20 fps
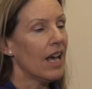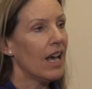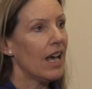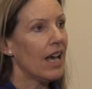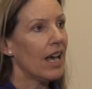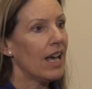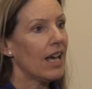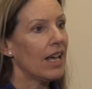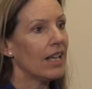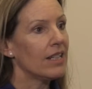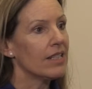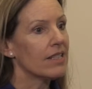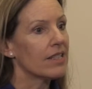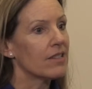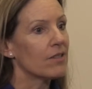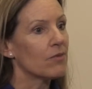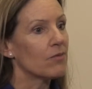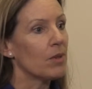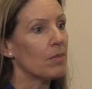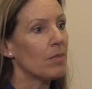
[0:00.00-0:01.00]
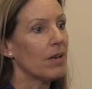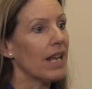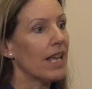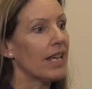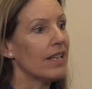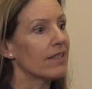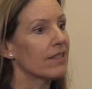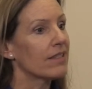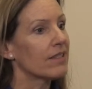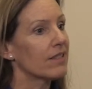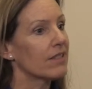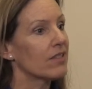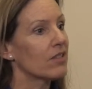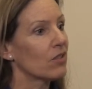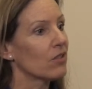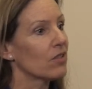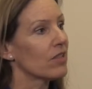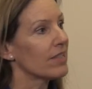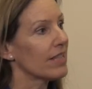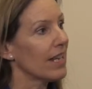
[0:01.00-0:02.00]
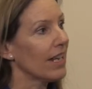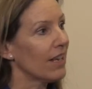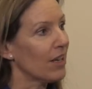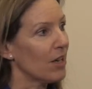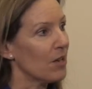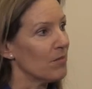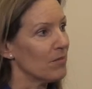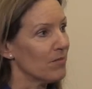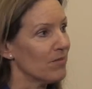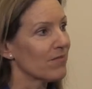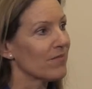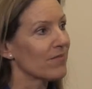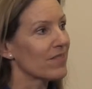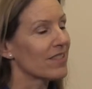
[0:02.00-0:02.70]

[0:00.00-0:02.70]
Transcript: and replace John's income.